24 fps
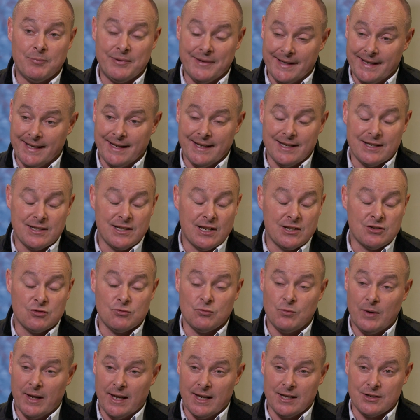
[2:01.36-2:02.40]
play as
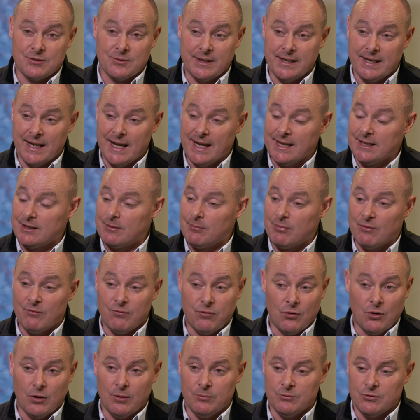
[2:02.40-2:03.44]
well as we can to
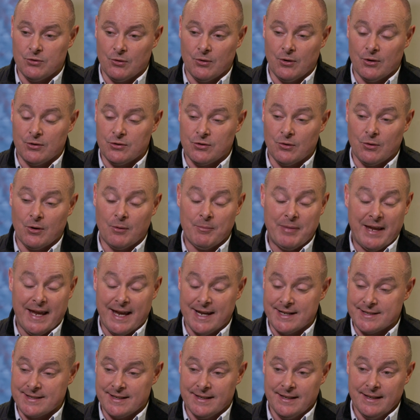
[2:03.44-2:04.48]
perform to our to our
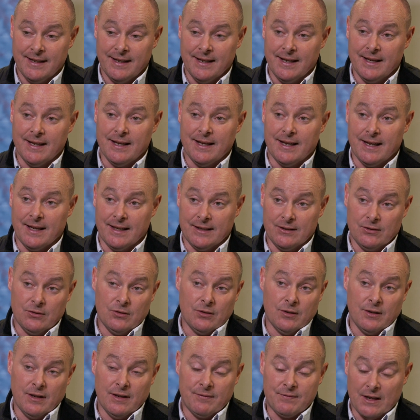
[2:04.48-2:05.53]
best.
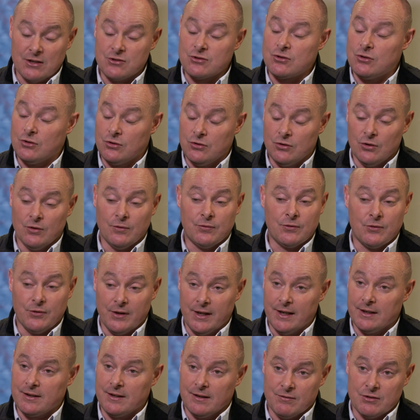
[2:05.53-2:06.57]
And if that's good enough,
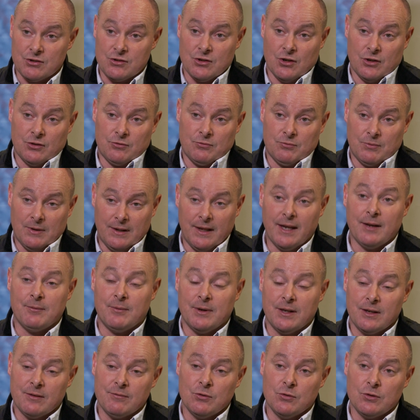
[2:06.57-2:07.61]
great. If it's not, well then
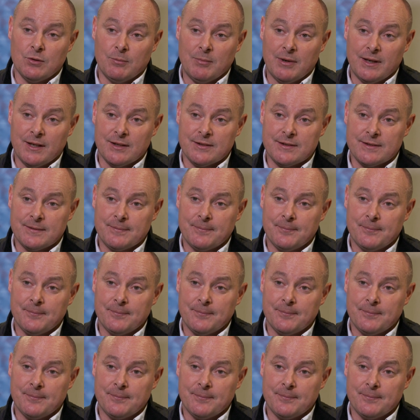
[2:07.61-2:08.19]
we can have no complaints.